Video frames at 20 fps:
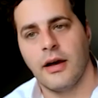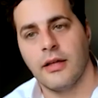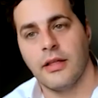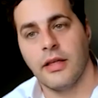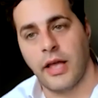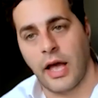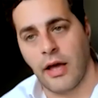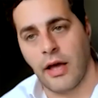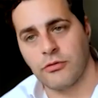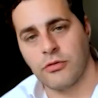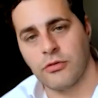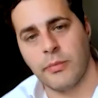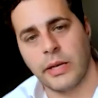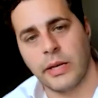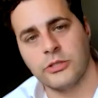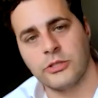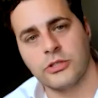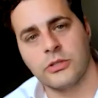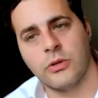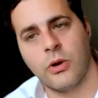they have to
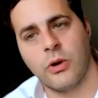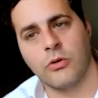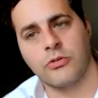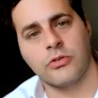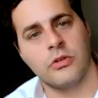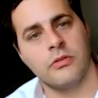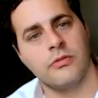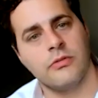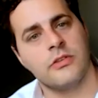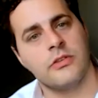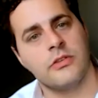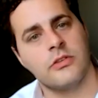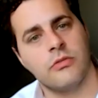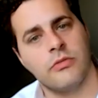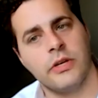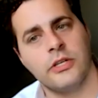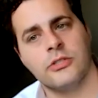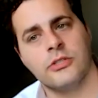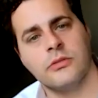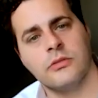mention Oxford University
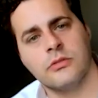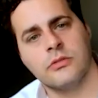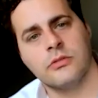Innovation.